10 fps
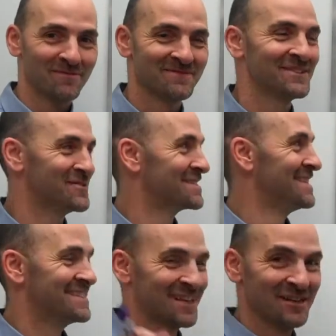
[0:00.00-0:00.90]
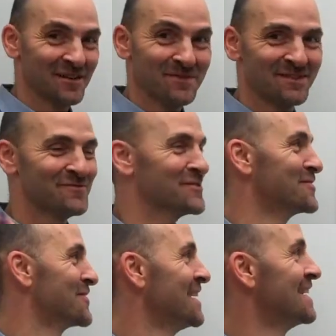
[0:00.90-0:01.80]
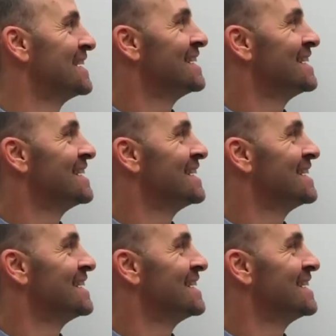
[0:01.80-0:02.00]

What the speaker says: and it was, I said, give me some food, right?